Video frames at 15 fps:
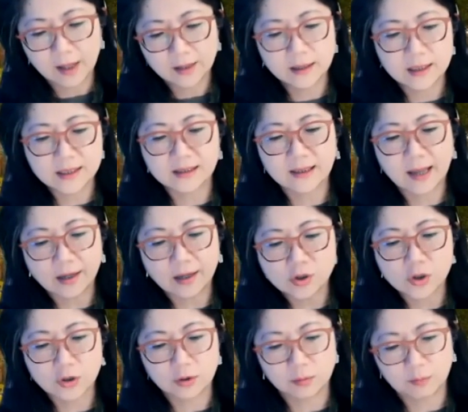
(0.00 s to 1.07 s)
this
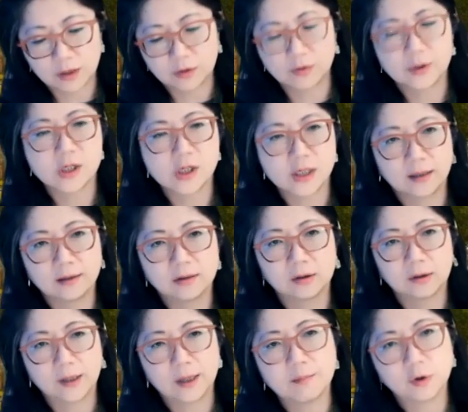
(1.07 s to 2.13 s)
tension between gender
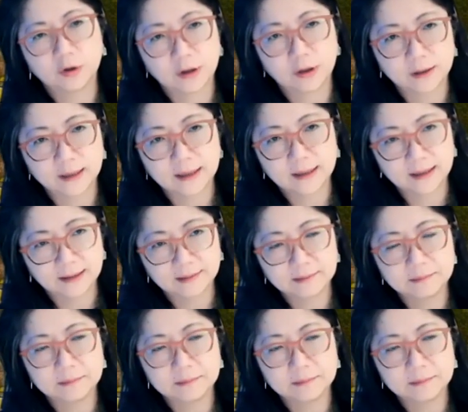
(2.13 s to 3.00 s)
and modernity?